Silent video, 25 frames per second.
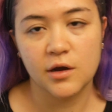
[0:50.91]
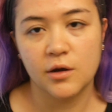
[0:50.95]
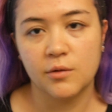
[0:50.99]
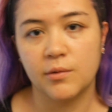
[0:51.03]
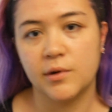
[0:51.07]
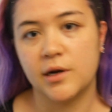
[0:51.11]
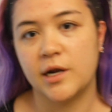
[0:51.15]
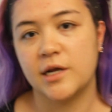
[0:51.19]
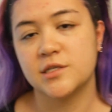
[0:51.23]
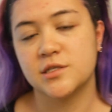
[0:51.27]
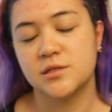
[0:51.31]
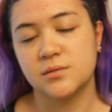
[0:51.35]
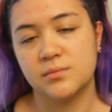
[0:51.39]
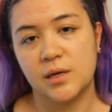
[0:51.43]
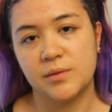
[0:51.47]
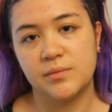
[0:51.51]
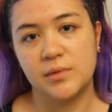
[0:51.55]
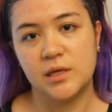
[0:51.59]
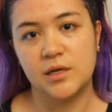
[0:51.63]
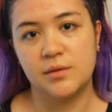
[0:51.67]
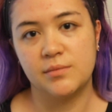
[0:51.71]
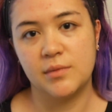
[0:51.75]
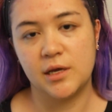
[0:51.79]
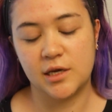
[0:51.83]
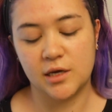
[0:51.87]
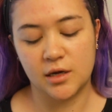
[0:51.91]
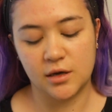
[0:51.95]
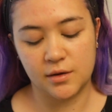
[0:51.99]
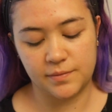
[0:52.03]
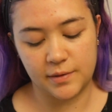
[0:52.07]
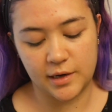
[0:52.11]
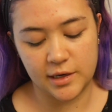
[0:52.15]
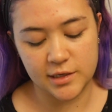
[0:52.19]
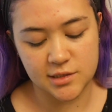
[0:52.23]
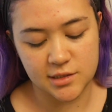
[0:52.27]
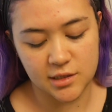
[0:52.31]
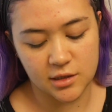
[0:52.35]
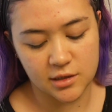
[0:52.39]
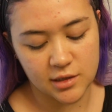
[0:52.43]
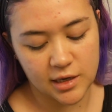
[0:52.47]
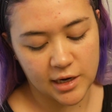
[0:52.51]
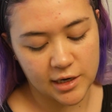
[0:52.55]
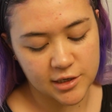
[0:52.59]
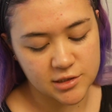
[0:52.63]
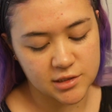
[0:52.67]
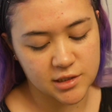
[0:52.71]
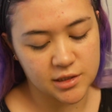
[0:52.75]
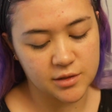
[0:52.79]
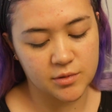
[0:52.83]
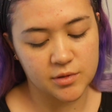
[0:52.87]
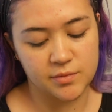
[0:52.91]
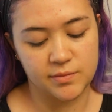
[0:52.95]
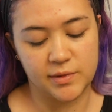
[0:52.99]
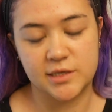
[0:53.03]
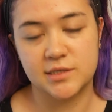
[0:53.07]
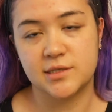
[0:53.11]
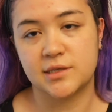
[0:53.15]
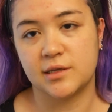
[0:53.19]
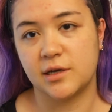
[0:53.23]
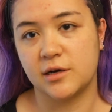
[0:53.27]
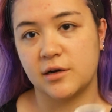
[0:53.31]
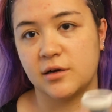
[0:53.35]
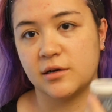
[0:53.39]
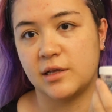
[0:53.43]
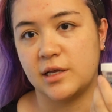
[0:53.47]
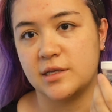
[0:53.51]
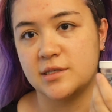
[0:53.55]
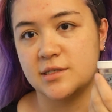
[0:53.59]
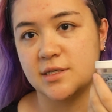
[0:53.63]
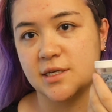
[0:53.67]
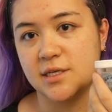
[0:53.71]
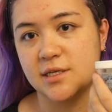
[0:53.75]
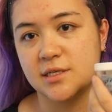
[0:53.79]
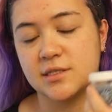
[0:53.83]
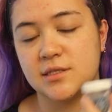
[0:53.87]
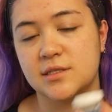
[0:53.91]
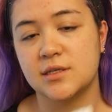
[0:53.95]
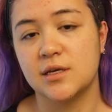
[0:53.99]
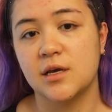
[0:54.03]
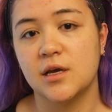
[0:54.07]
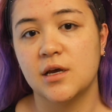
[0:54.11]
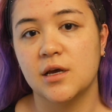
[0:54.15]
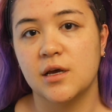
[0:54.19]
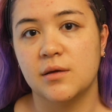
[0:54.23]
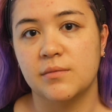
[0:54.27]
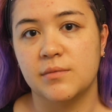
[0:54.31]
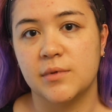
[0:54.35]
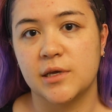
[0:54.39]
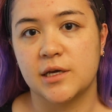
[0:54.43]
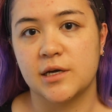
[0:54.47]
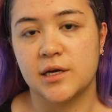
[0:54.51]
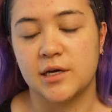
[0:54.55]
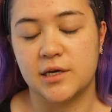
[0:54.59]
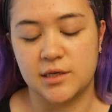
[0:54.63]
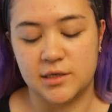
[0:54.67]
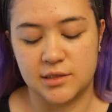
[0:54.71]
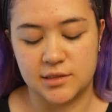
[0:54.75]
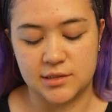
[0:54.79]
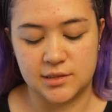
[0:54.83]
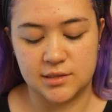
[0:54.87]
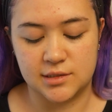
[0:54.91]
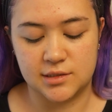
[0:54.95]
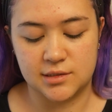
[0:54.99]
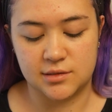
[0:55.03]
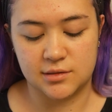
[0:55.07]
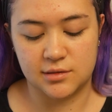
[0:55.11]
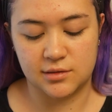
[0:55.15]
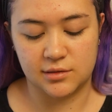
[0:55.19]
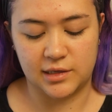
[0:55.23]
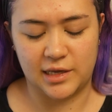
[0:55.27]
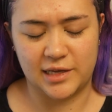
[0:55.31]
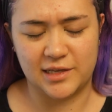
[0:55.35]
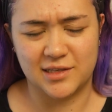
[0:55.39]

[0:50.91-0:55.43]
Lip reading: when I do my Mina makeup, I started actually with my sclera lenses because